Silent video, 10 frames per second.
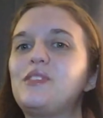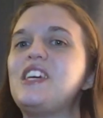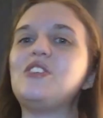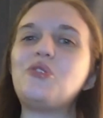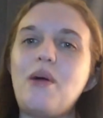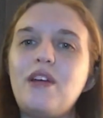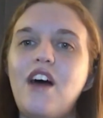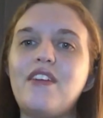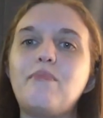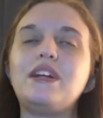the enjoyment
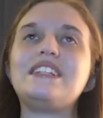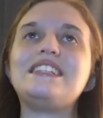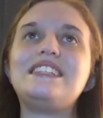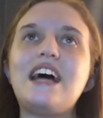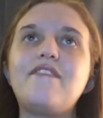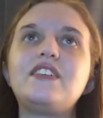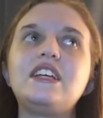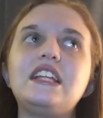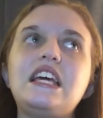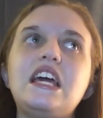of it, but it's
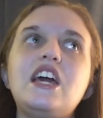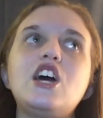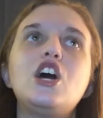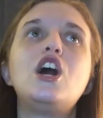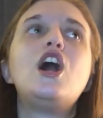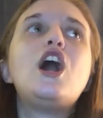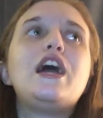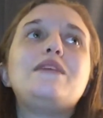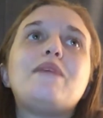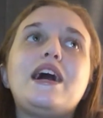definitely,
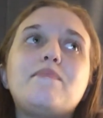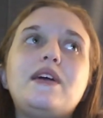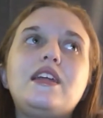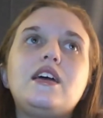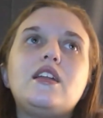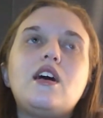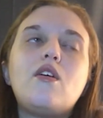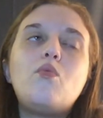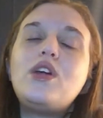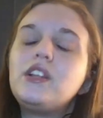in my opinion,
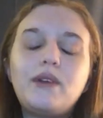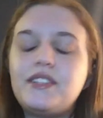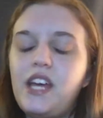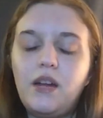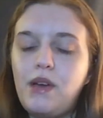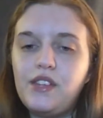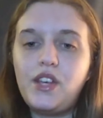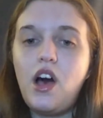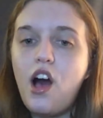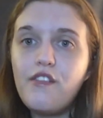one of the best animes
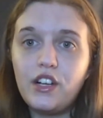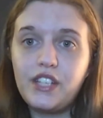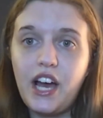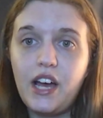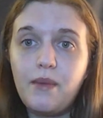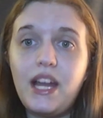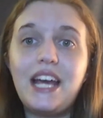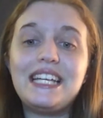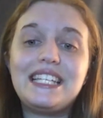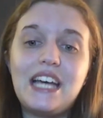of all time, and
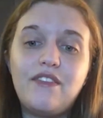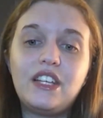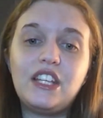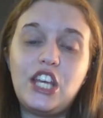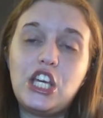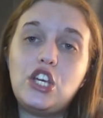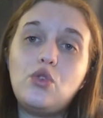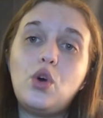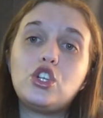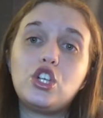I definitely think
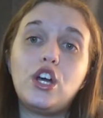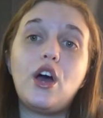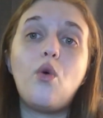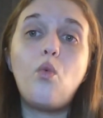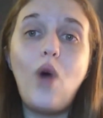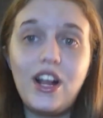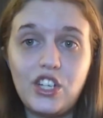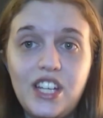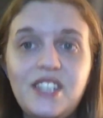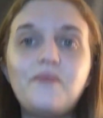you should
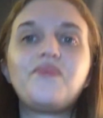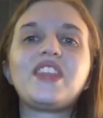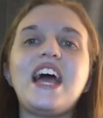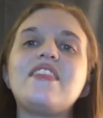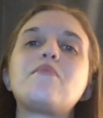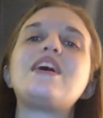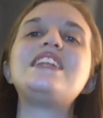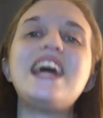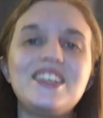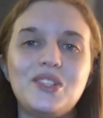watch it. And then my
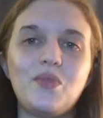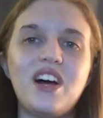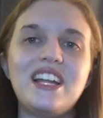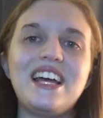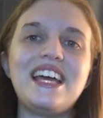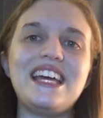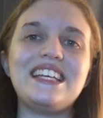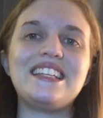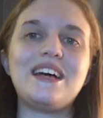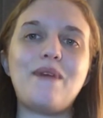next one
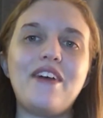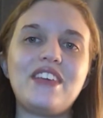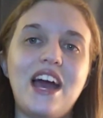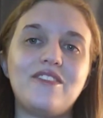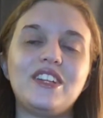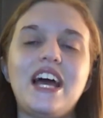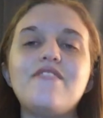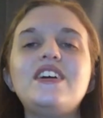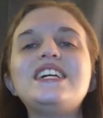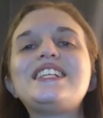is about the
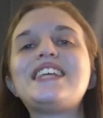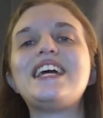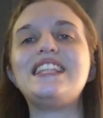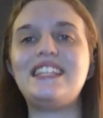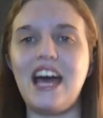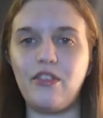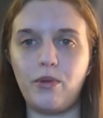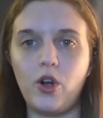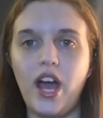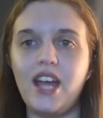afterlife is Death
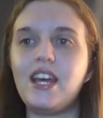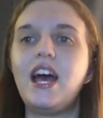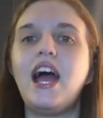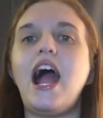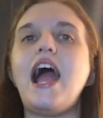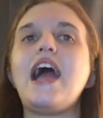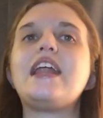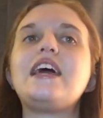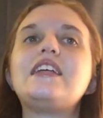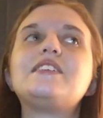Parade,
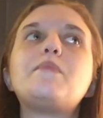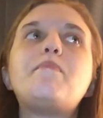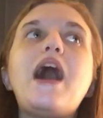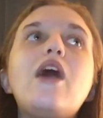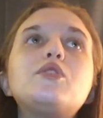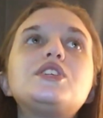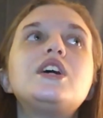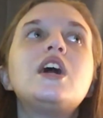and it is about